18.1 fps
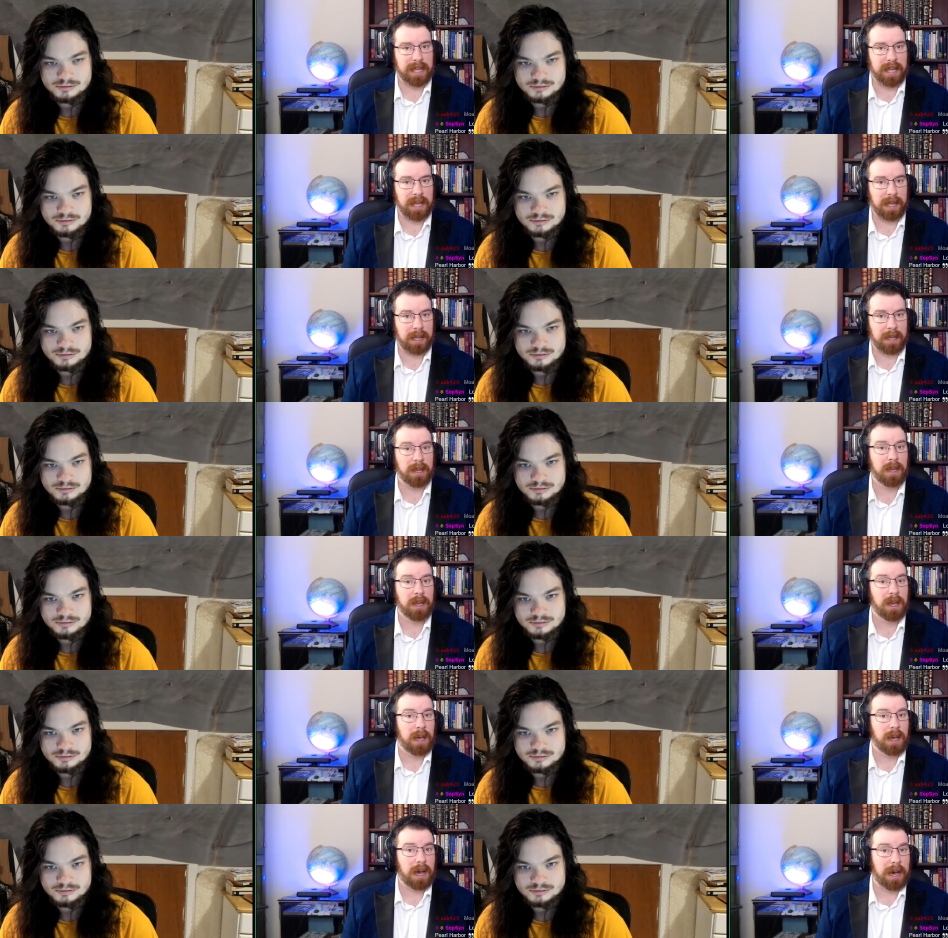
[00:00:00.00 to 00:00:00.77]
Speaker 1: a,
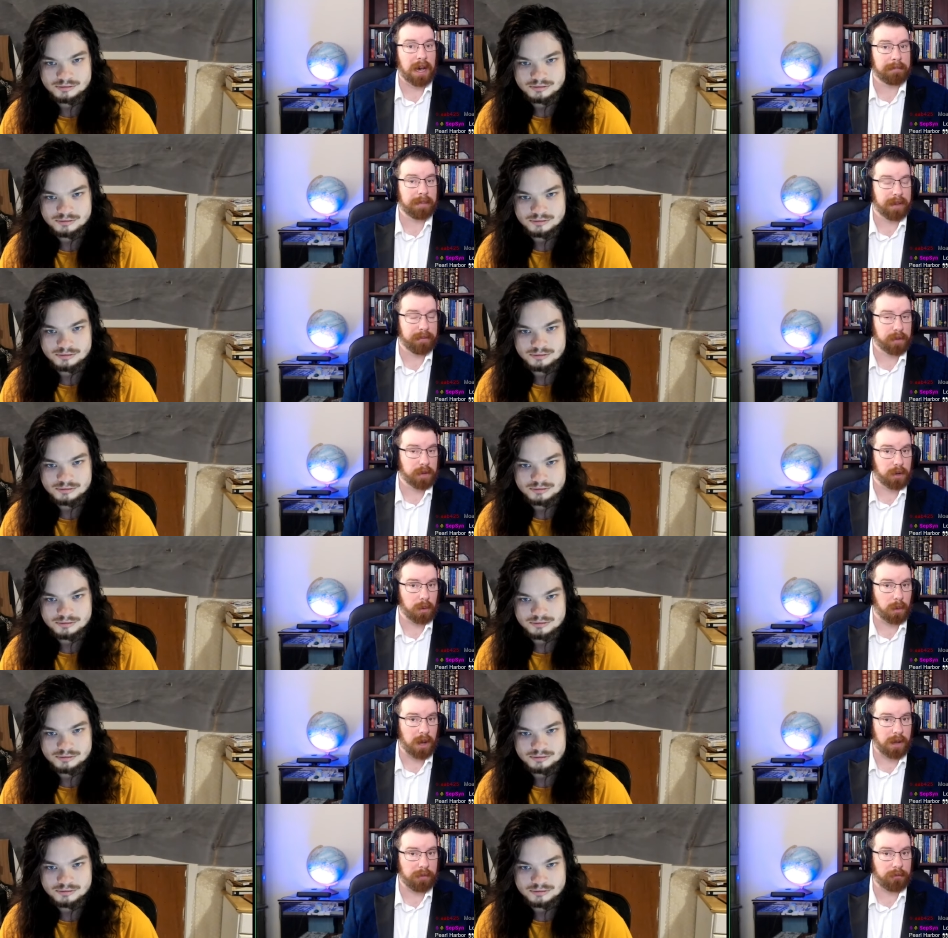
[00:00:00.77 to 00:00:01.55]
a pivotal
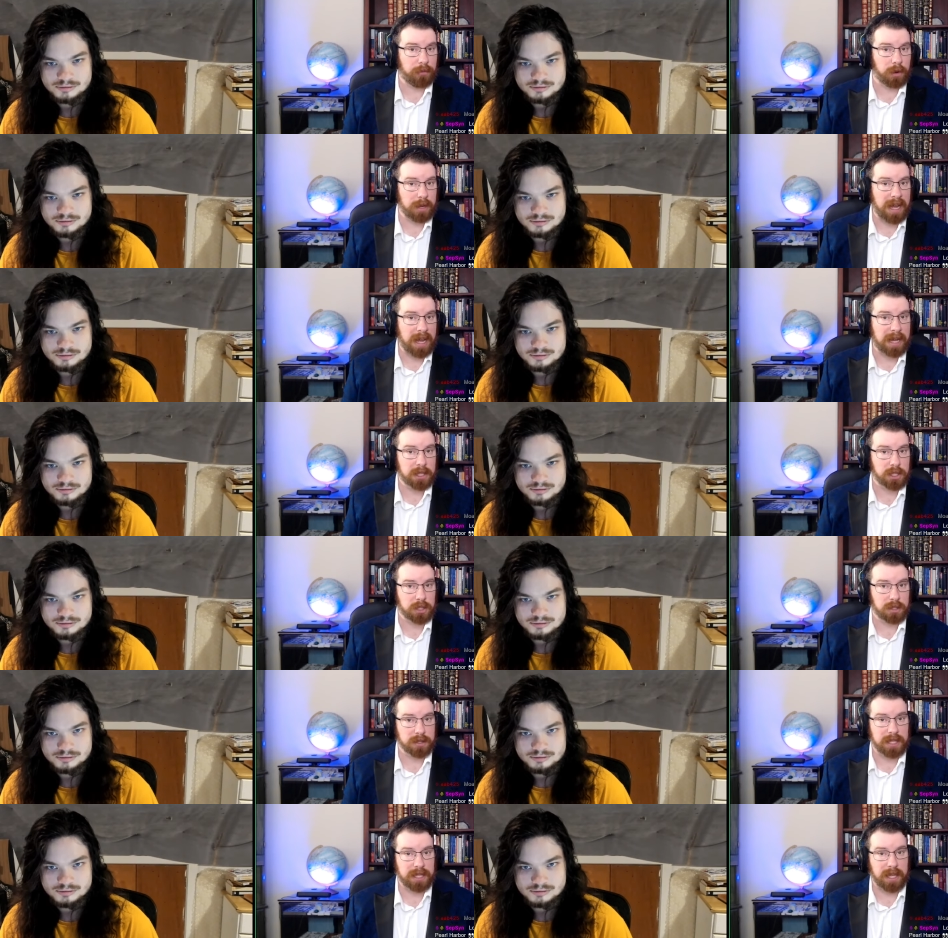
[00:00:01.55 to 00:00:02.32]
one for national
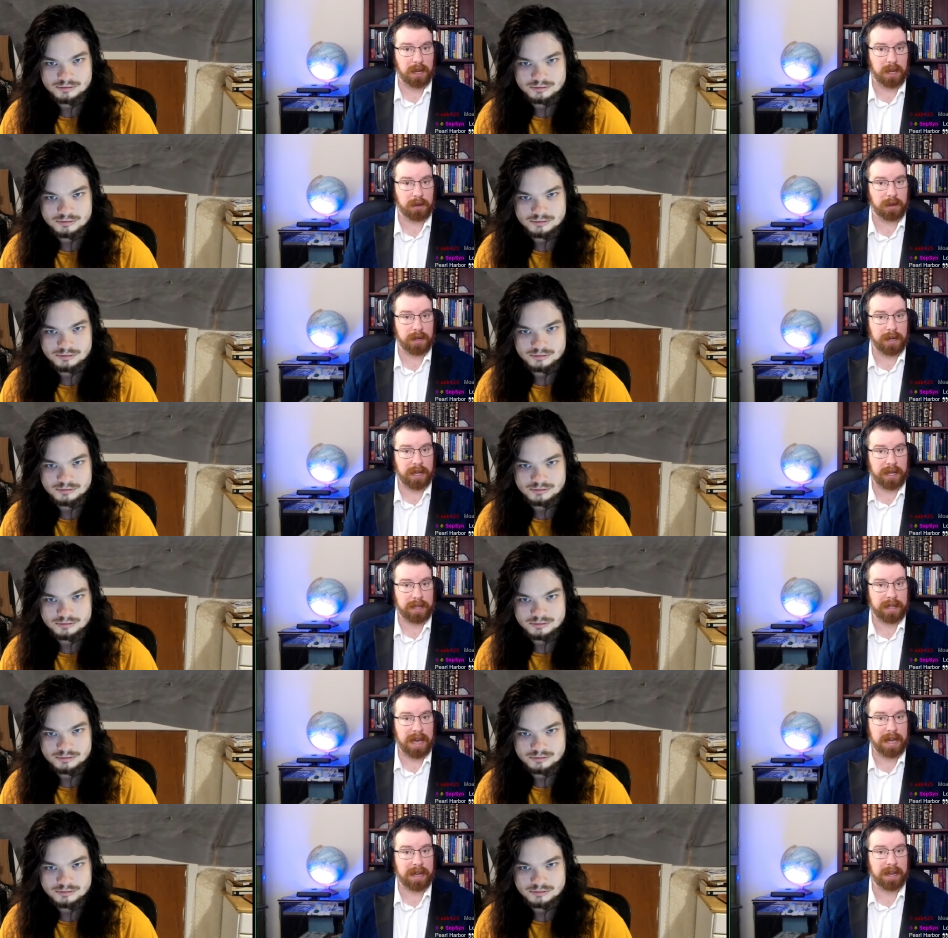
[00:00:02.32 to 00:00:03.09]
security
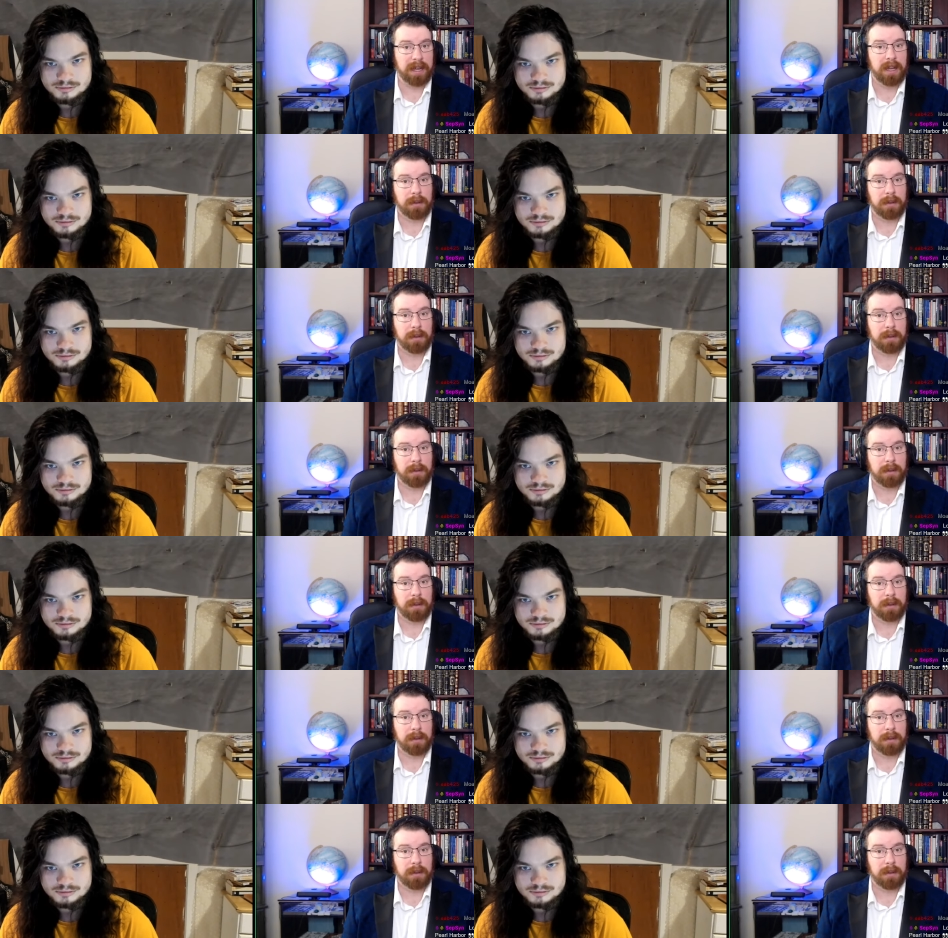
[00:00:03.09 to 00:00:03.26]
that